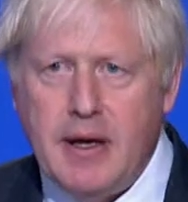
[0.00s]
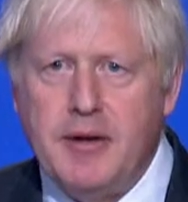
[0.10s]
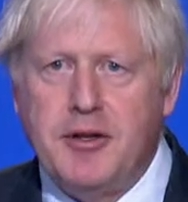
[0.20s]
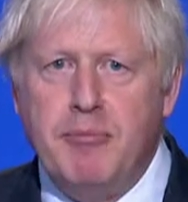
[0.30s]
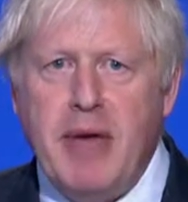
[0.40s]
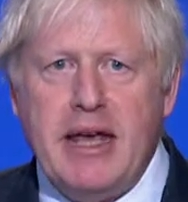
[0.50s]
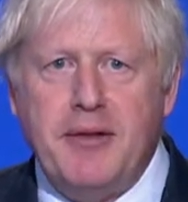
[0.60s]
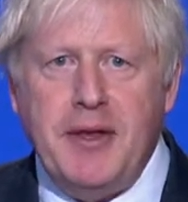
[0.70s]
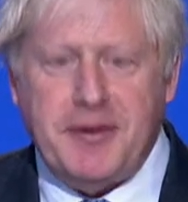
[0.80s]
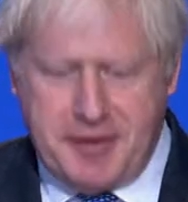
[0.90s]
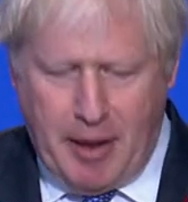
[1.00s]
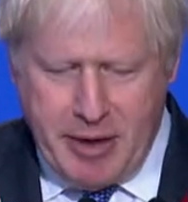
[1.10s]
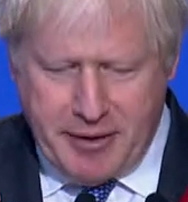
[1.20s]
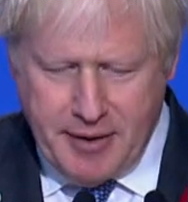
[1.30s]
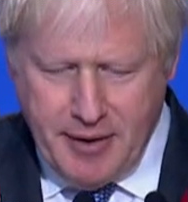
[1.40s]
to make this
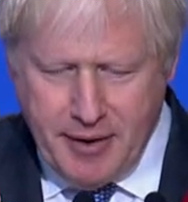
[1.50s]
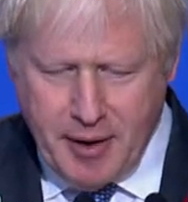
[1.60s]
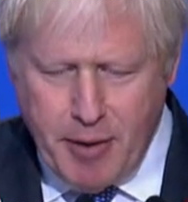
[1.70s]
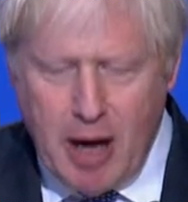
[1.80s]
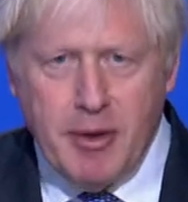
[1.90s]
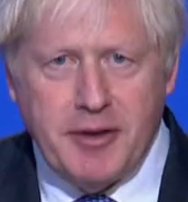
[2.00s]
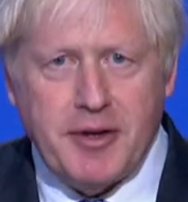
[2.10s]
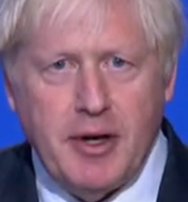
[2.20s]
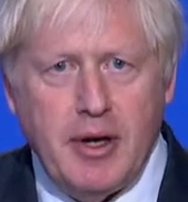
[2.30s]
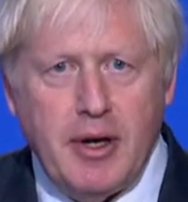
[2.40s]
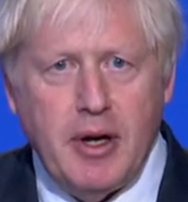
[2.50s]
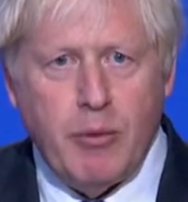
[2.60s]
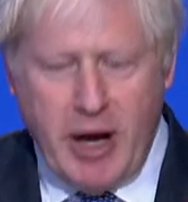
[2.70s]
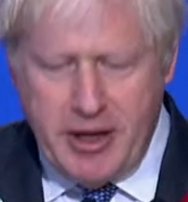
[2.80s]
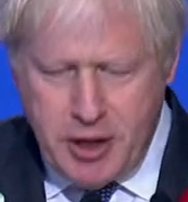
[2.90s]
summit the moment
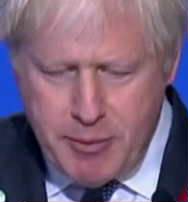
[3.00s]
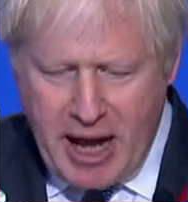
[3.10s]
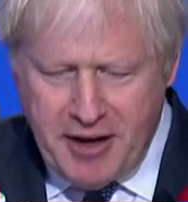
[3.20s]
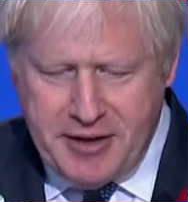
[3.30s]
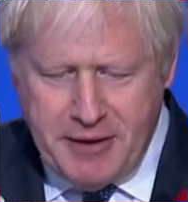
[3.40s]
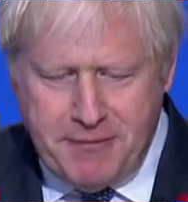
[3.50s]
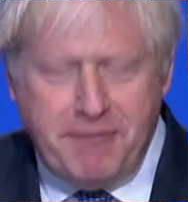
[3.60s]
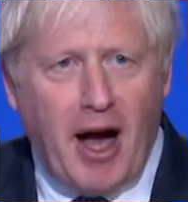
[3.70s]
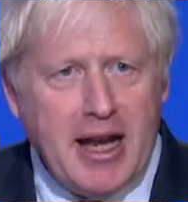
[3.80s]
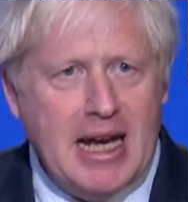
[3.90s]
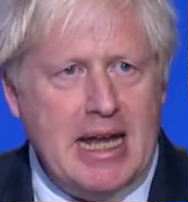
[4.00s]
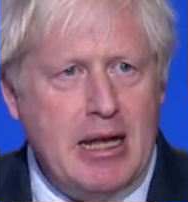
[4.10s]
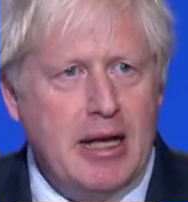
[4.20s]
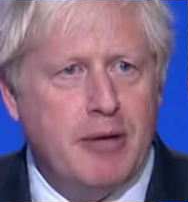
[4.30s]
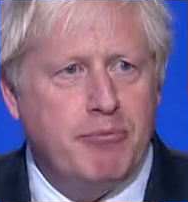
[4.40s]
when humanity
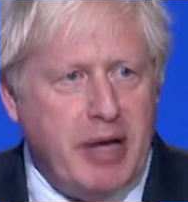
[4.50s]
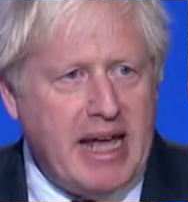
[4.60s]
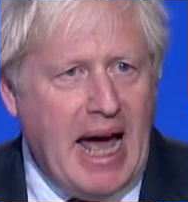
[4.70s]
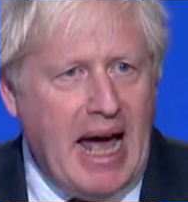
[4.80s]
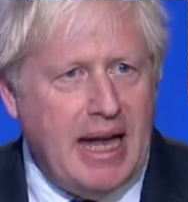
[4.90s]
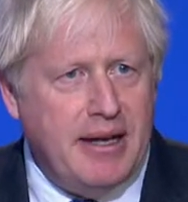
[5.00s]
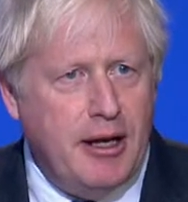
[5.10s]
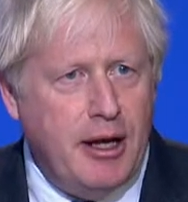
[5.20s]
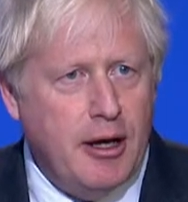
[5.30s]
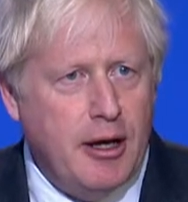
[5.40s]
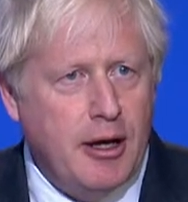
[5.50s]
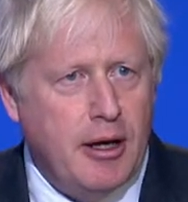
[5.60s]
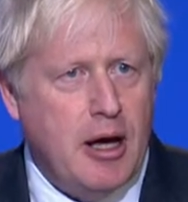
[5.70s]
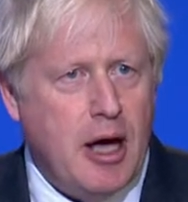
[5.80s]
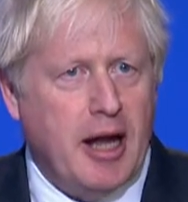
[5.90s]
finally began
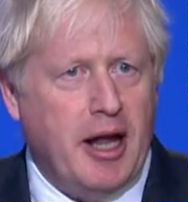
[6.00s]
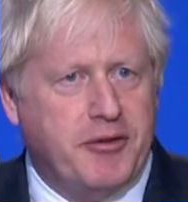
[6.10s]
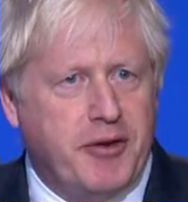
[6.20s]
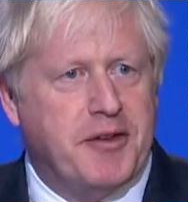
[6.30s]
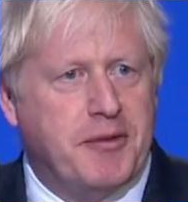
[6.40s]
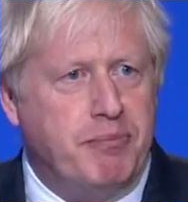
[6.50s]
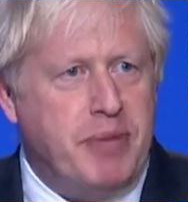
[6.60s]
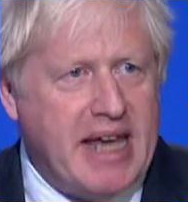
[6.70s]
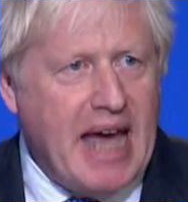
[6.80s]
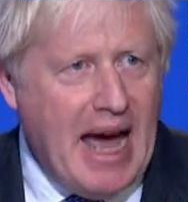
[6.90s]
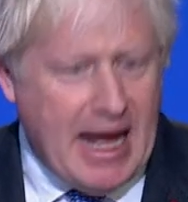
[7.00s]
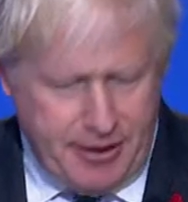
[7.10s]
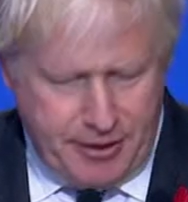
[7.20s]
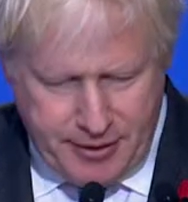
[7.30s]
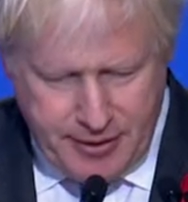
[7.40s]
and I stress began,